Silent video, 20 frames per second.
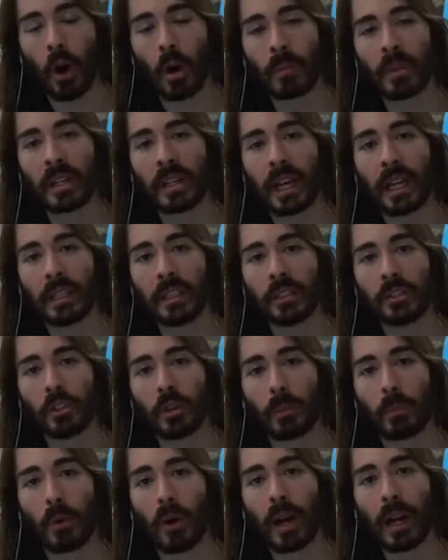Armageddon in
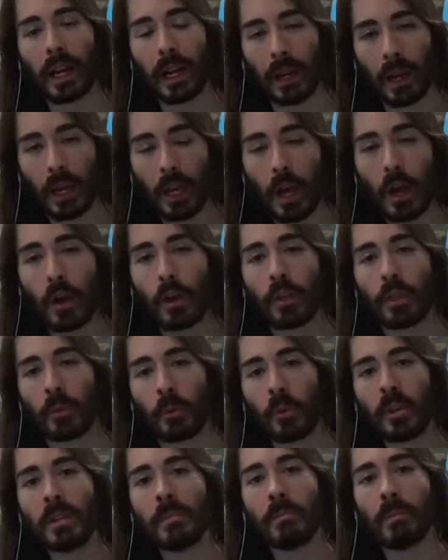your brain.
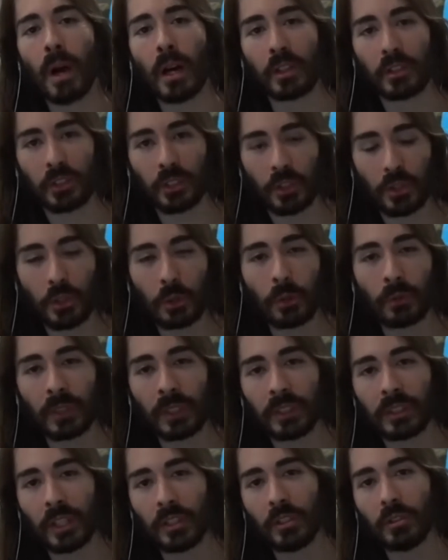3 months you have
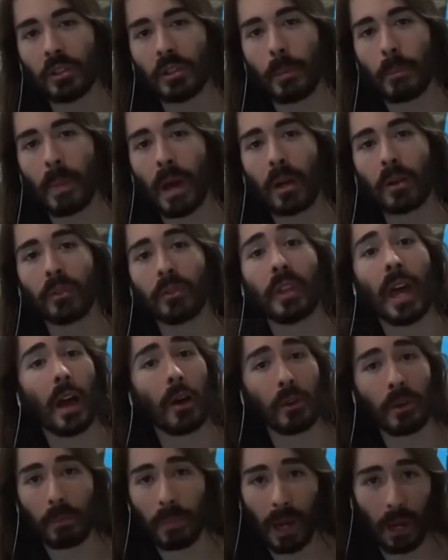continued to melt
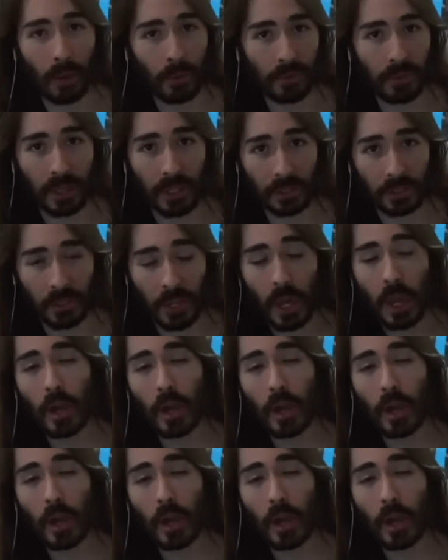down about this.